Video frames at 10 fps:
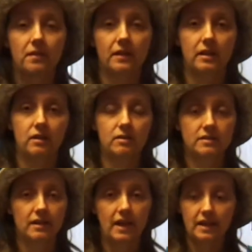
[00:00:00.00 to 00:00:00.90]
that you
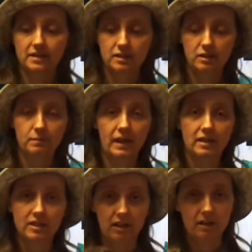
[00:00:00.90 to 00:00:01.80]
decide to make a
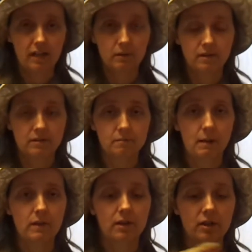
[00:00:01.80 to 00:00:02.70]
charity quilt.
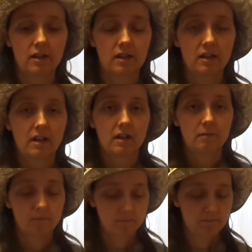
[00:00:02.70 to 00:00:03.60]
Maybe you're going to
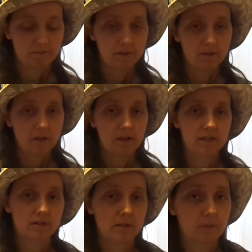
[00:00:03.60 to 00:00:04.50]
do a
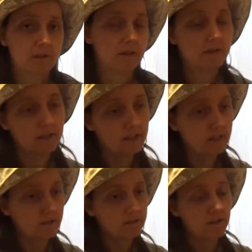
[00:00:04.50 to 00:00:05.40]
strip quilt, and
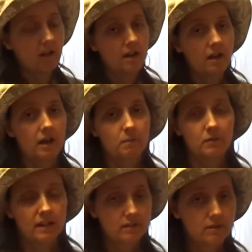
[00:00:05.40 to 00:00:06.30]
those
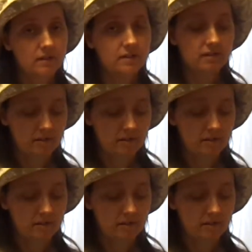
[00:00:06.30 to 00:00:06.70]
race quilts,